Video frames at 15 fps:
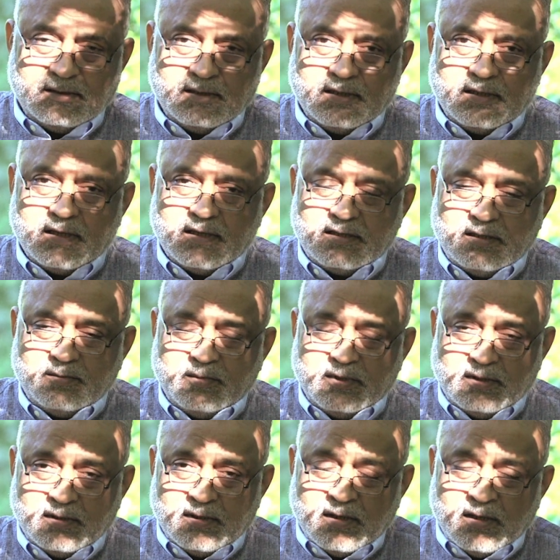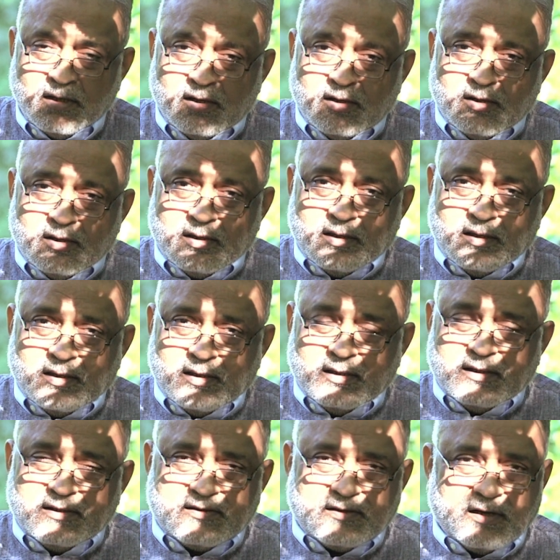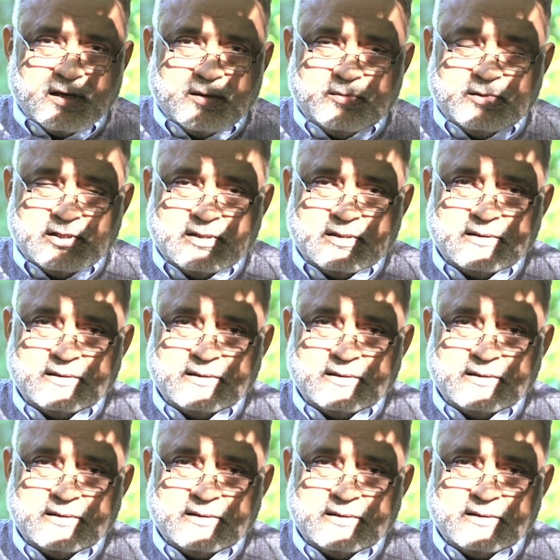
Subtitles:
that has been described